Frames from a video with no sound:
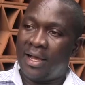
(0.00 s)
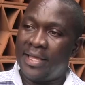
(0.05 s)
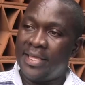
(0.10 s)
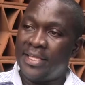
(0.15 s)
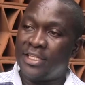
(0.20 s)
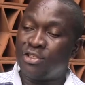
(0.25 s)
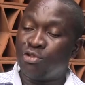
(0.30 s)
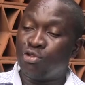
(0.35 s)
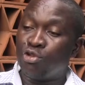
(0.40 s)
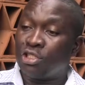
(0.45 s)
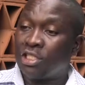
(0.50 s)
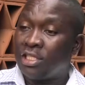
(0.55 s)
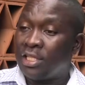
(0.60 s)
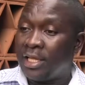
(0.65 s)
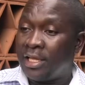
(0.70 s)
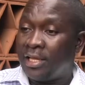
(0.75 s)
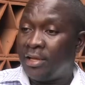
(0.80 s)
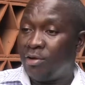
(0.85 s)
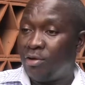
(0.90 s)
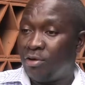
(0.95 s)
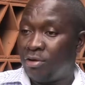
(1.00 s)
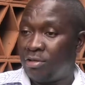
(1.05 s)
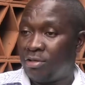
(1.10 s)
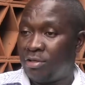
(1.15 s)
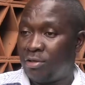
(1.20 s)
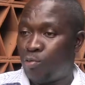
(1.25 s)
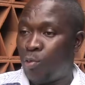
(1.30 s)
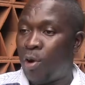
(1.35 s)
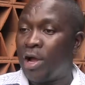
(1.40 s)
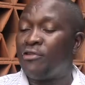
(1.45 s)
is not the
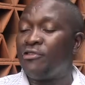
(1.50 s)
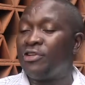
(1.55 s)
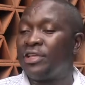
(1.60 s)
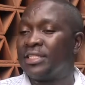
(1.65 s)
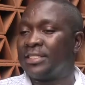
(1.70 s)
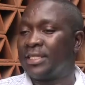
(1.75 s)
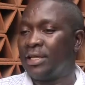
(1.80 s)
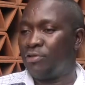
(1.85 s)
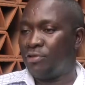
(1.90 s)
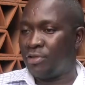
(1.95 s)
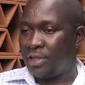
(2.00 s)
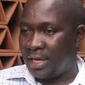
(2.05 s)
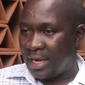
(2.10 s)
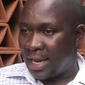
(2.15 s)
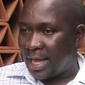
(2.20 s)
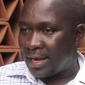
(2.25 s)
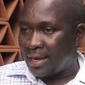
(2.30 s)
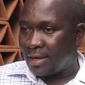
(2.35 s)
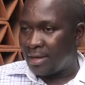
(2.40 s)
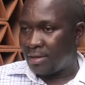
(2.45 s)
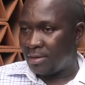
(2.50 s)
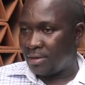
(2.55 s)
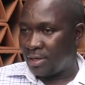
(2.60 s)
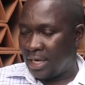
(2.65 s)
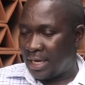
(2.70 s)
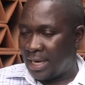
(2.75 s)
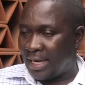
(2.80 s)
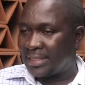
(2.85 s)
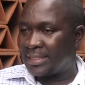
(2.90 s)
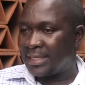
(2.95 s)
one registered on the
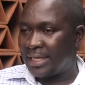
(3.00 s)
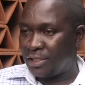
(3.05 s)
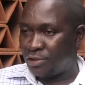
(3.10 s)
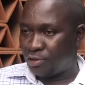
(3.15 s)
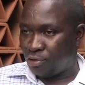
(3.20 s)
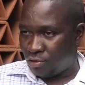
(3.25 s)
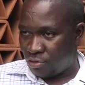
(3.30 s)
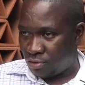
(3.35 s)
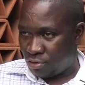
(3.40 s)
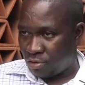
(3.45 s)
land title.